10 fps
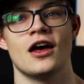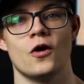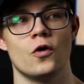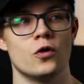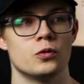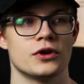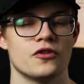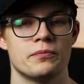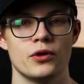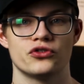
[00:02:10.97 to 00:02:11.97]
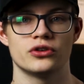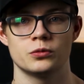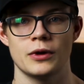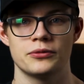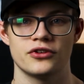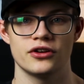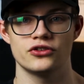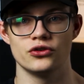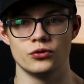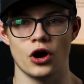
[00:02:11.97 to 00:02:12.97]
or when I've built some
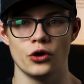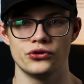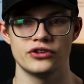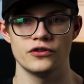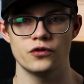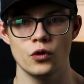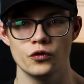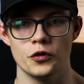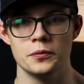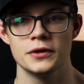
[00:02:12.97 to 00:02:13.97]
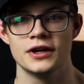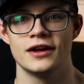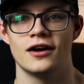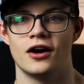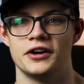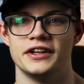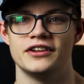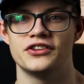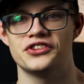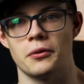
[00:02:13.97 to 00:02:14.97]
website to host it for them, I
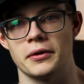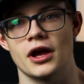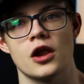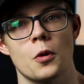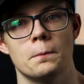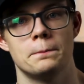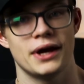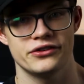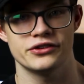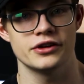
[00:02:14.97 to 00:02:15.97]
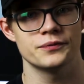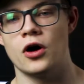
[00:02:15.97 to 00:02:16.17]
needed something a lot better.